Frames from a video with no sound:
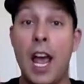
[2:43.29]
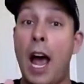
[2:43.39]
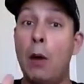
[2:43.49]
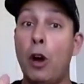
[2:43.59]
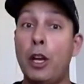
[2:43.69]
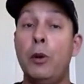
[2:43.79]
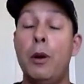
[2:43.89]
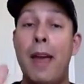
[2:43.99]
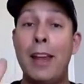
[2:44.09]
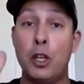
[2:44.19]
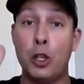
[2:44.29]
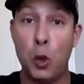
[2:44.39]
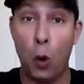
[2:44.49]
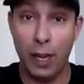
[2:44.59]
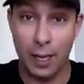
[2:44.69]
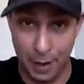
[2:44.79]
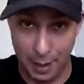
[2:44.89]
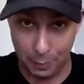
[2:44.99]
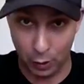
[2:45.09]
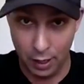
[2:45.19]
I want you to imagine toilet
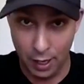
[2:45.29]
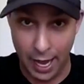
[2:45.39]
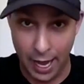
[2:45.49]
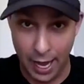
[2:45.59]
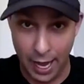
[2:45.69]
paper as